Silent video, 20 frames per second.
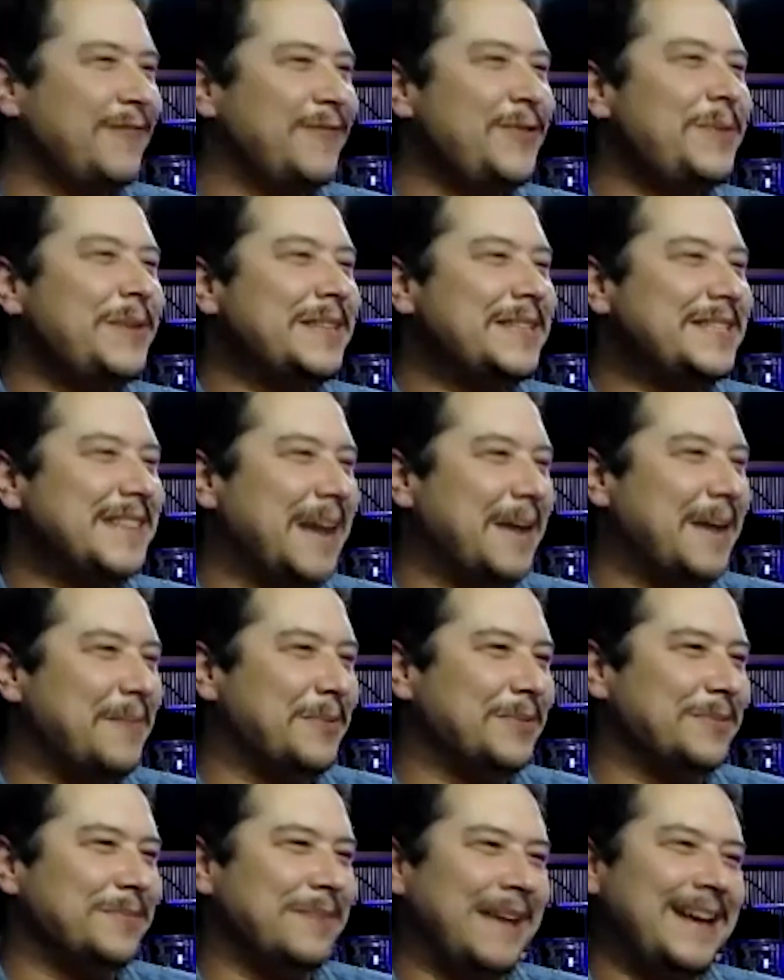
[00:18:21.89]
you been
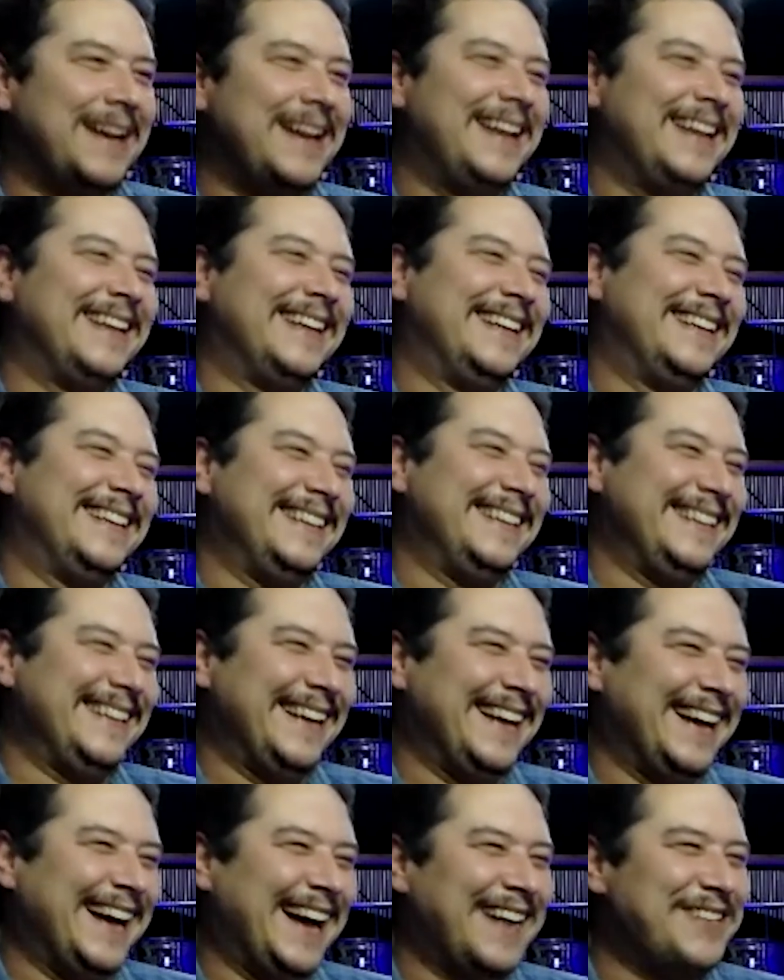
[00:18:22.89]
sampled, man?
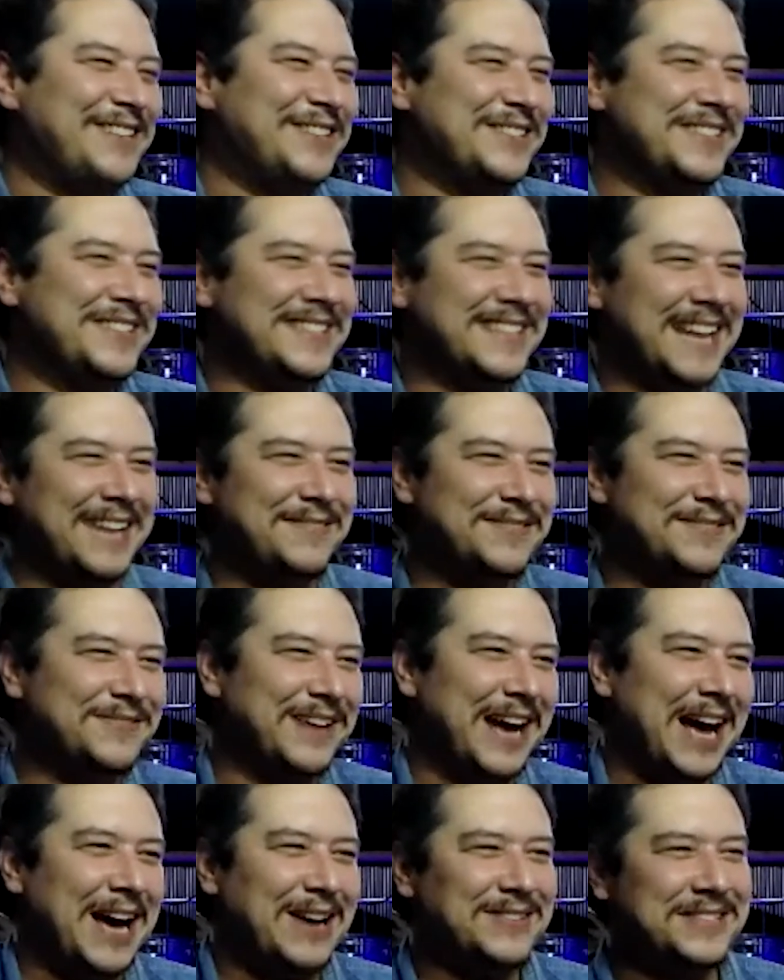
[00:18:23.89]
Hundreds of times,
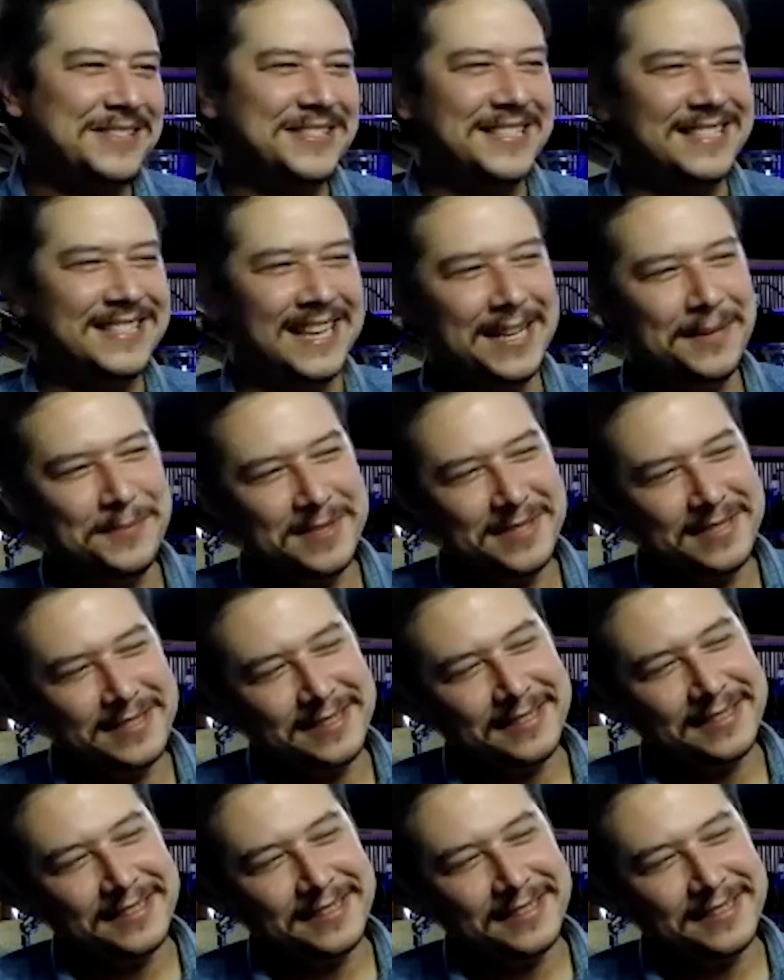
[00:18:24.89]
thousands of times?